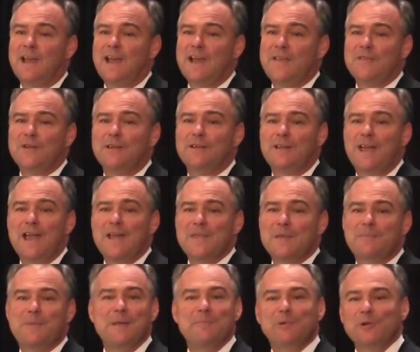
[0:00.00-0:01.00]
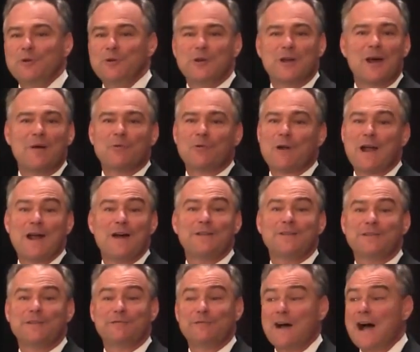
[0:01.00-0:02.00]
And the people who come
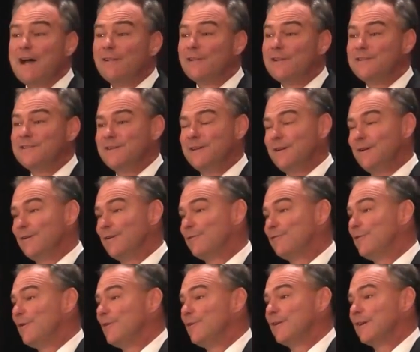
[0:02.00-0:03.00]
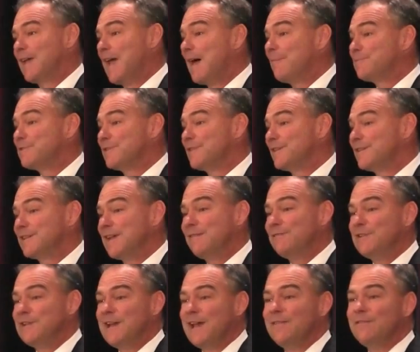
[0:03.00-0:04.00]
around to volunteer to fill the gaps in the
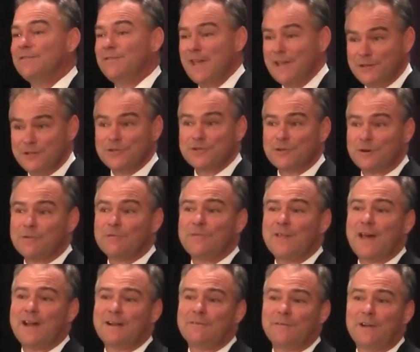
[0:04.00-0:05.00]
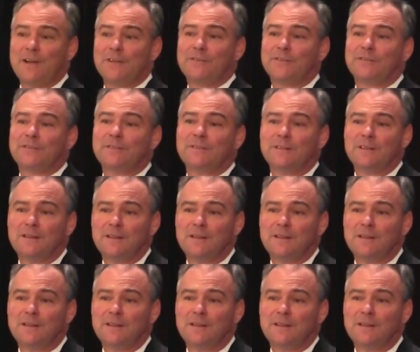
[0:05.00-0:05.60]
safety net, they deserve that of us.